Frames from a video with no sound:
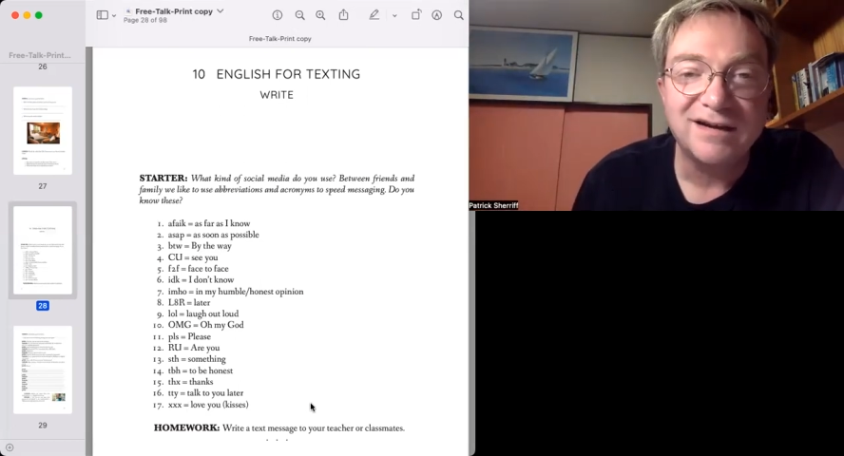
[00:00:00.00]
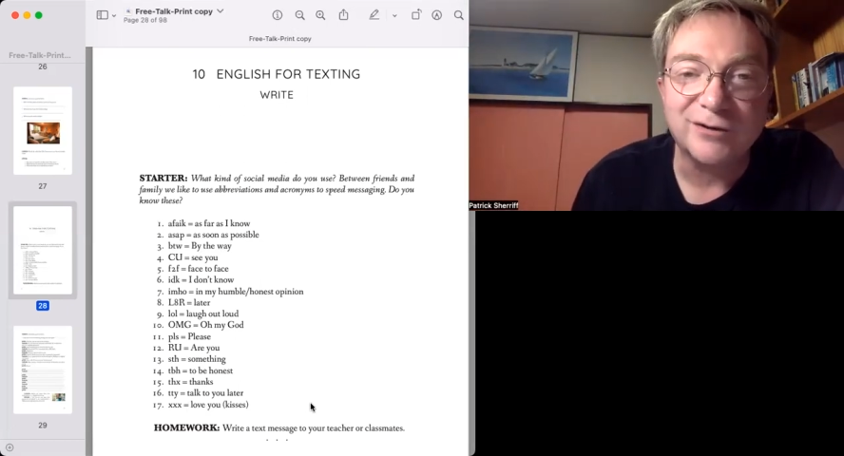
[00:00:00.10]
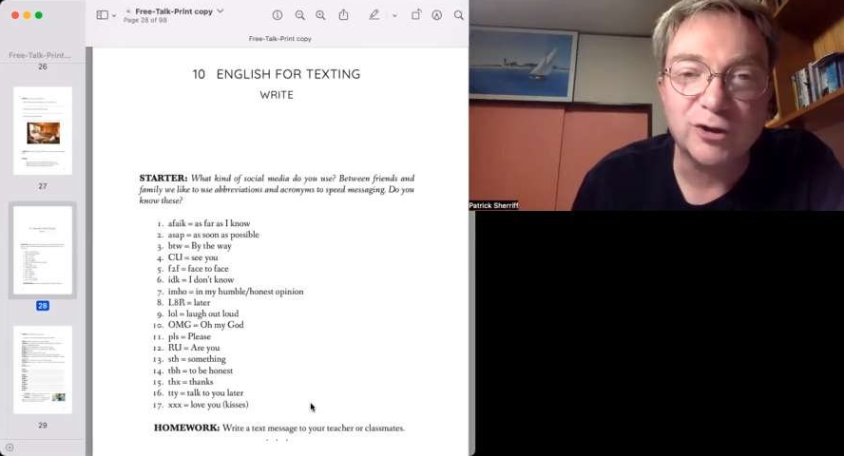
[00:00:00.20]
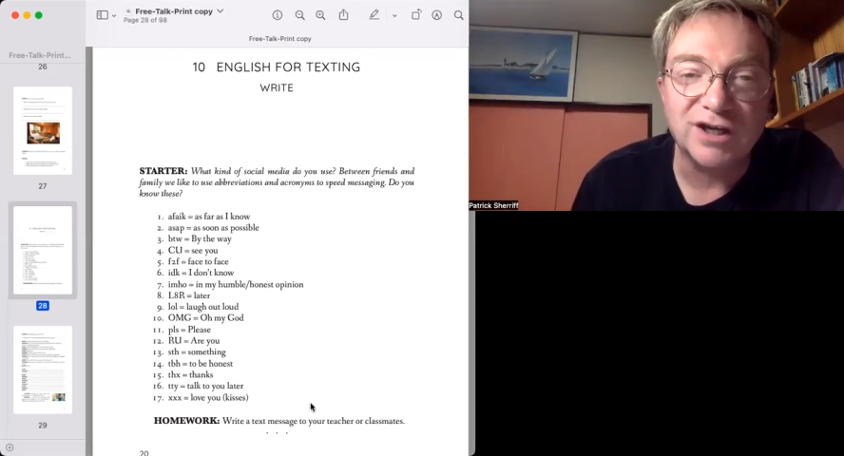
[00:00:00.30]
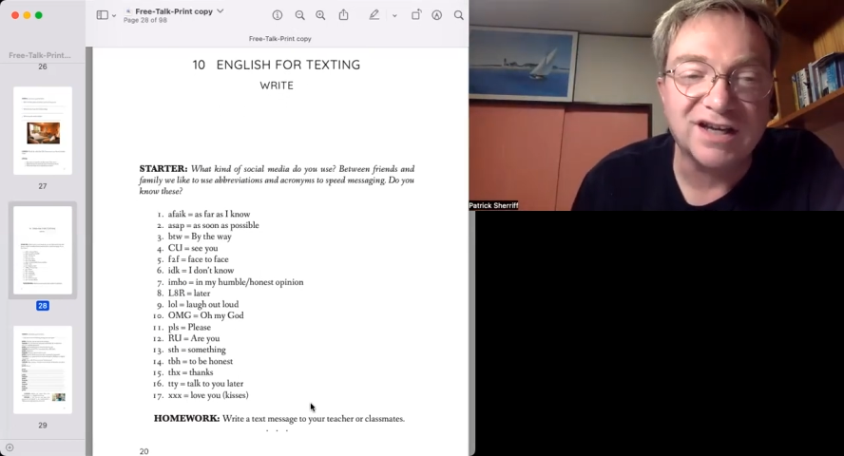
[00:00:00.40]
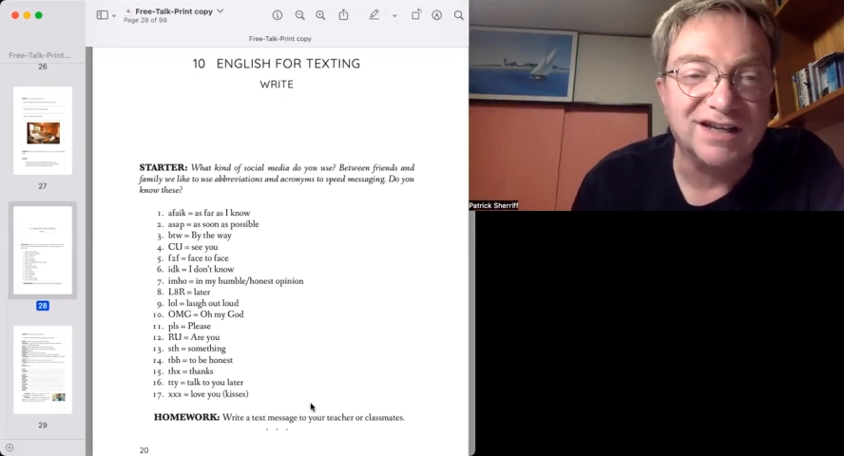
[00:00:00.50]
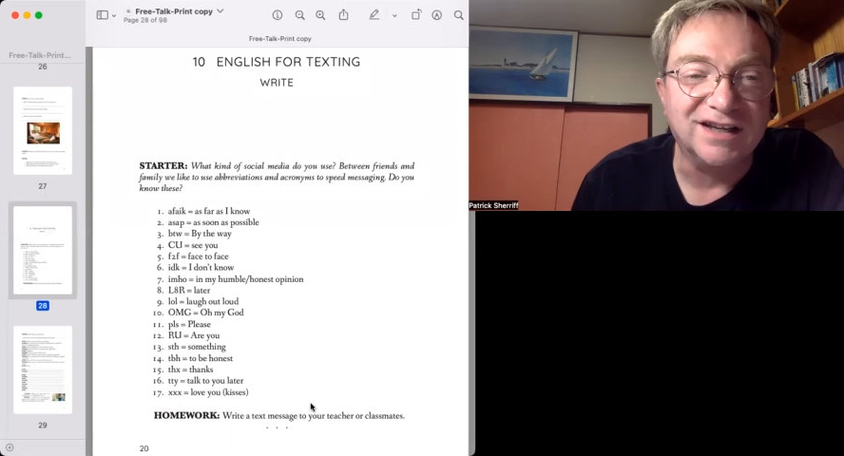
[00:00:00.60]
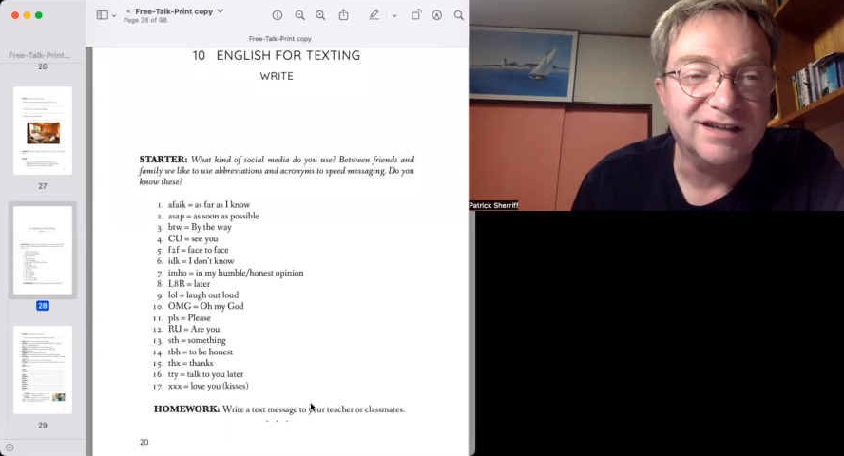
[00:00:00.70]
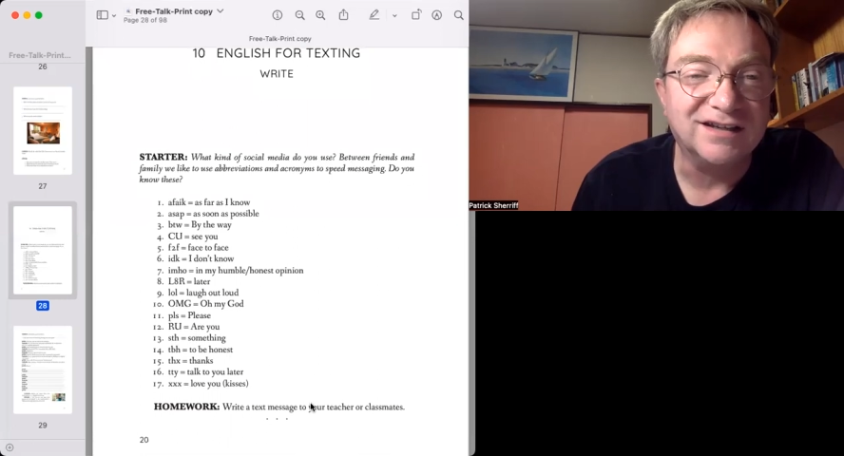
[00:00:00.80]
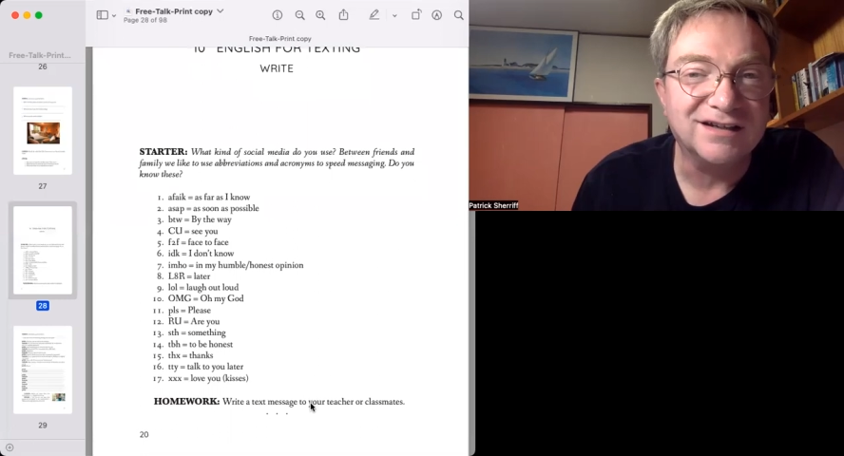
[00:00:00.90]

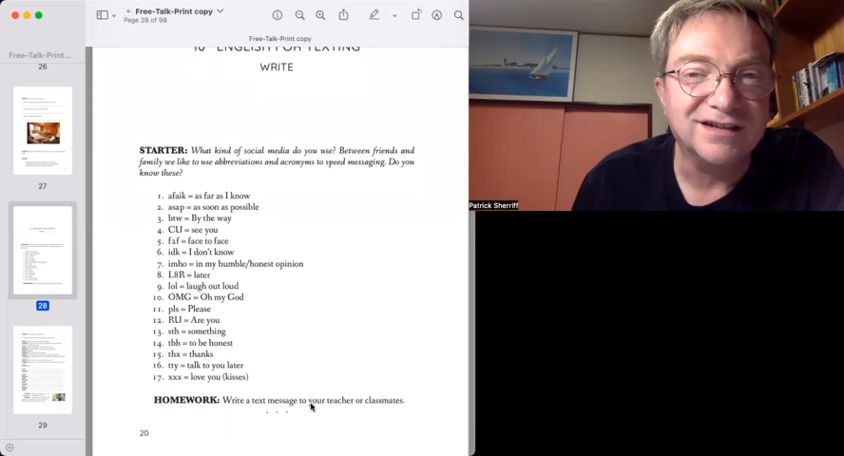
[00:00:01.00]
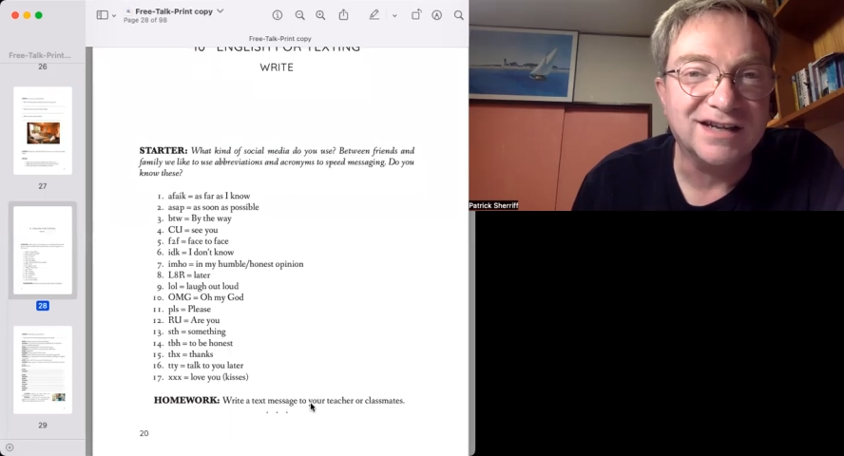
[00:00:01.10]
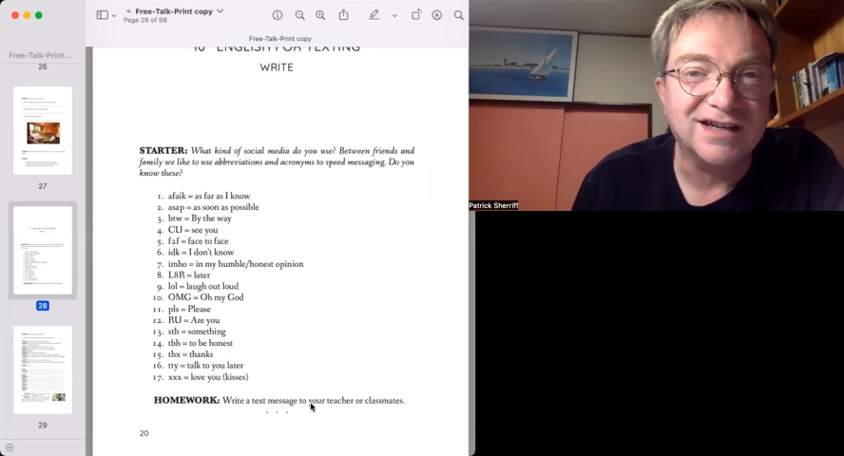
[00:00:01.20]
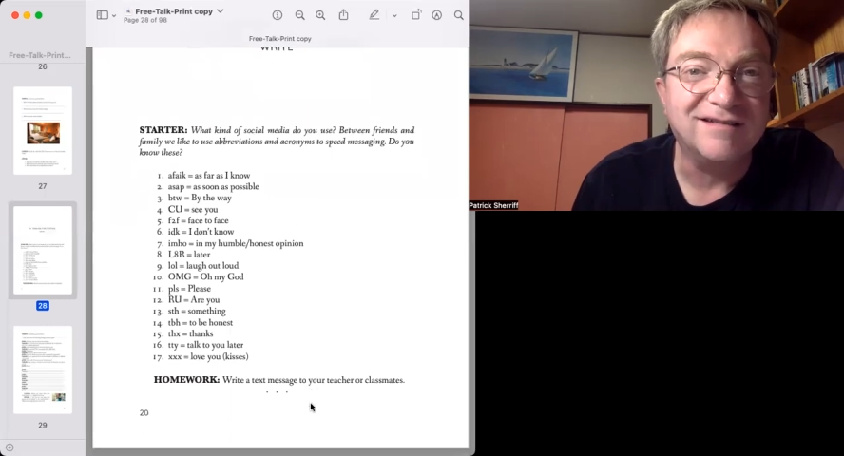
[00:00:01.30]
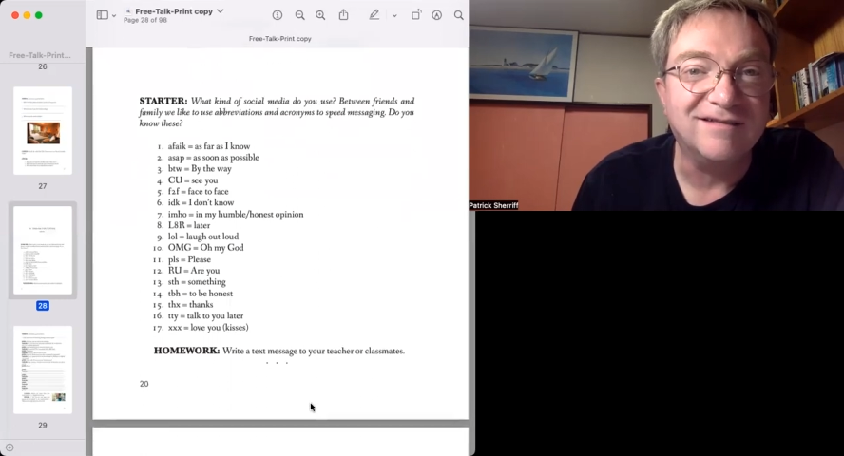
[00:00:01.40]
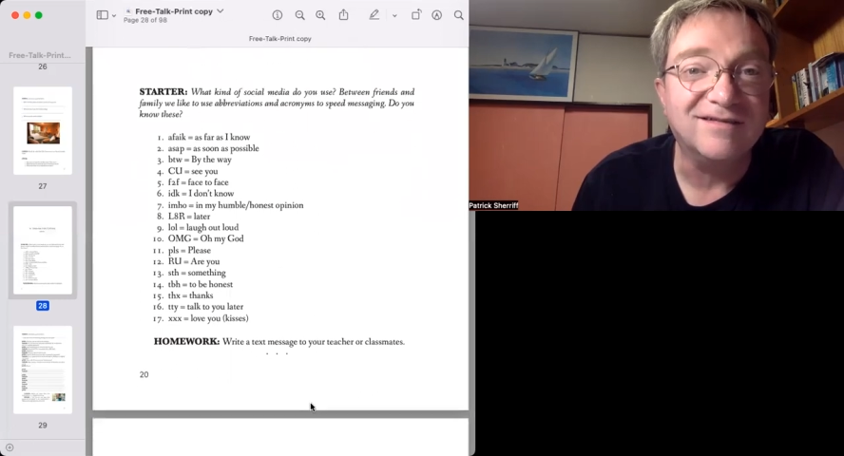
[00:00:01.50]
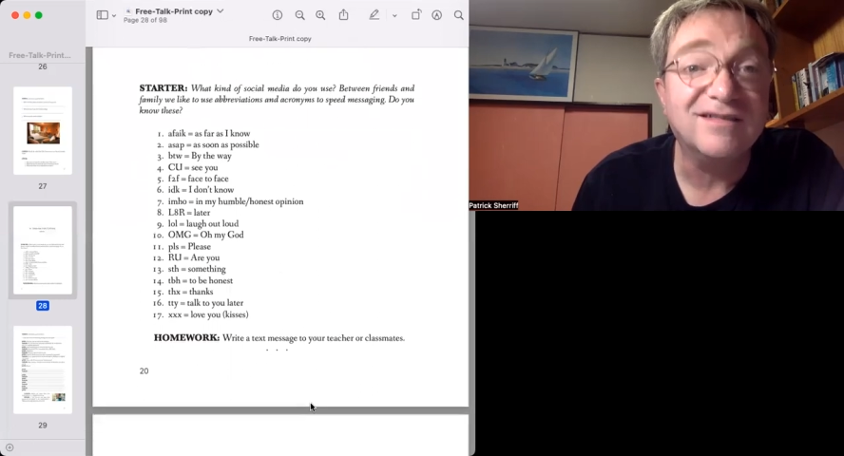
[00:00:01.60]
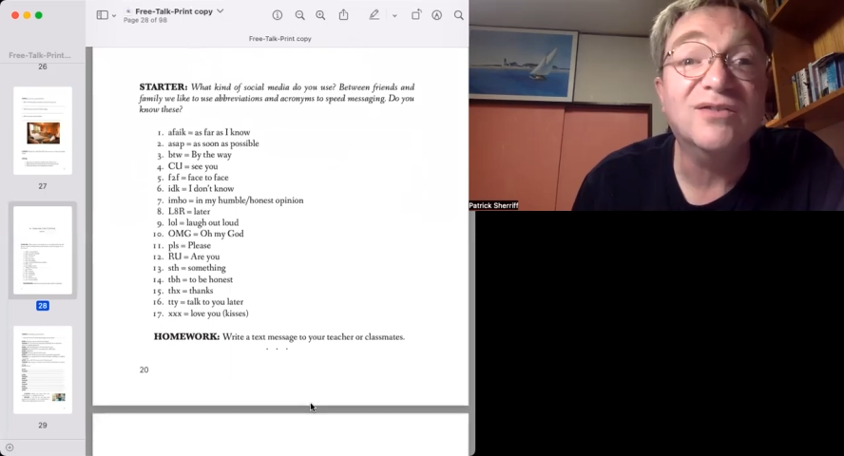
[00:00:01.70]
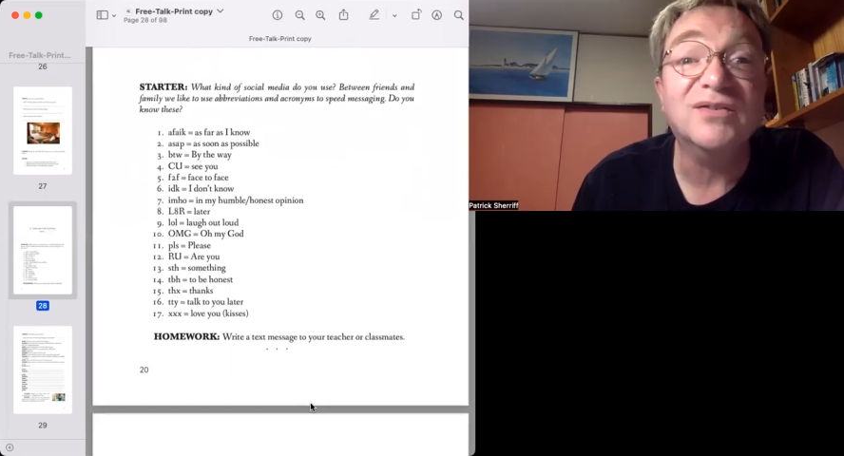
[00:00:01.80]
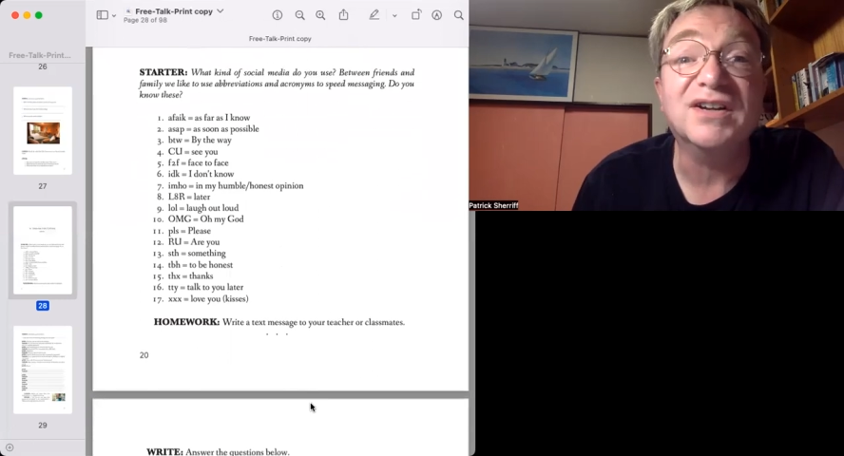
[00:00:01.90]
Okay, now
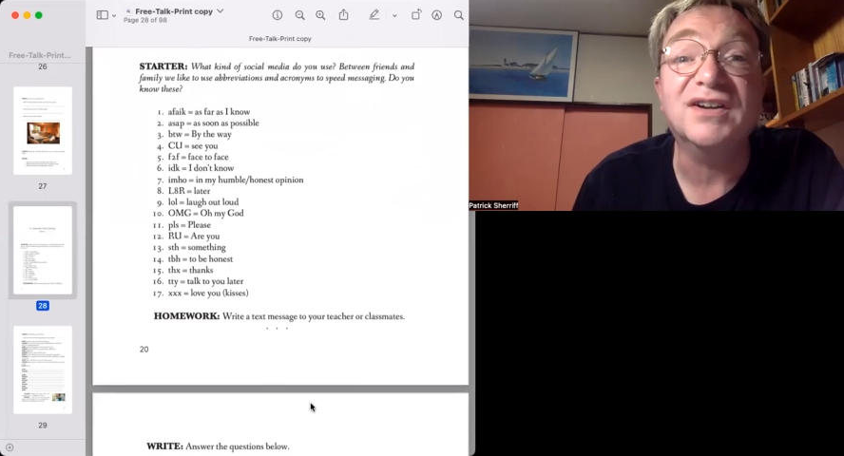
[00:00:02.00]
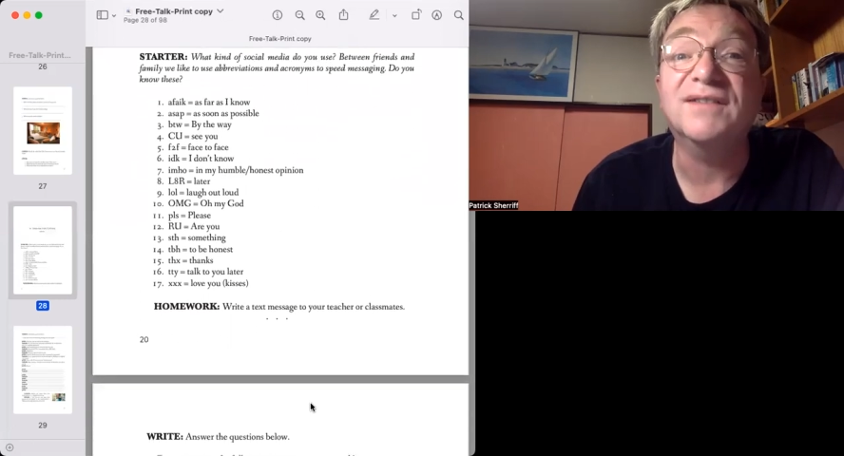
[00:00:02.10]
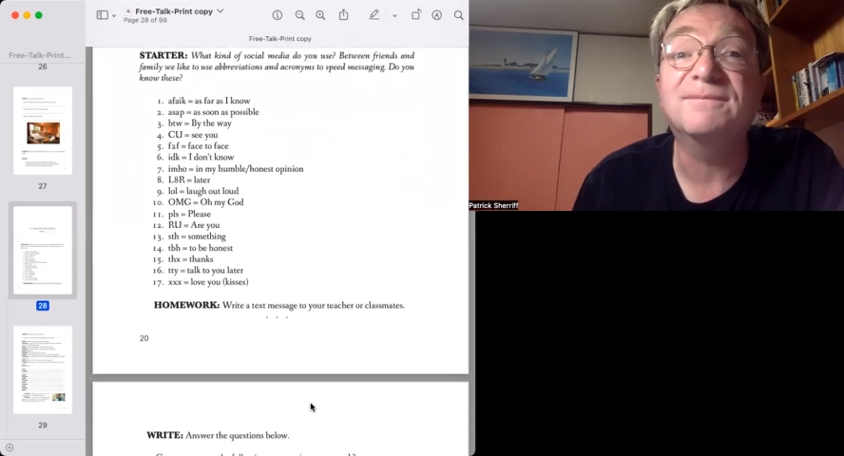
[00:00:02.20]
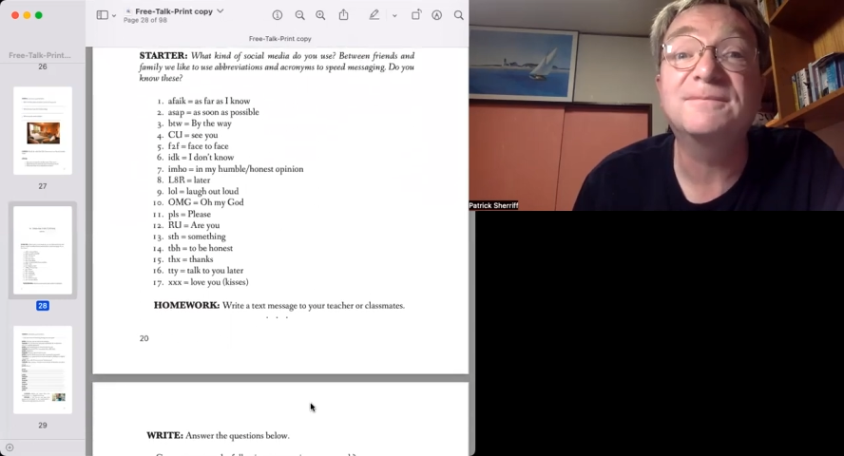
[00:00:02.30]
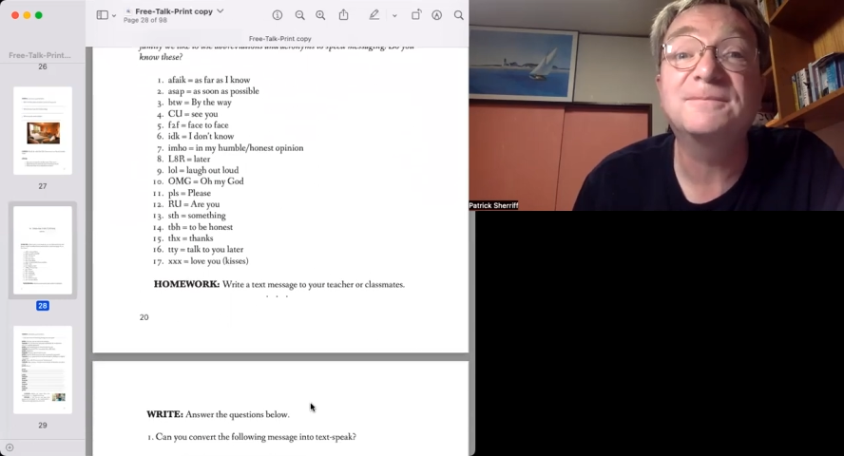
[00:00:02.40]
over here.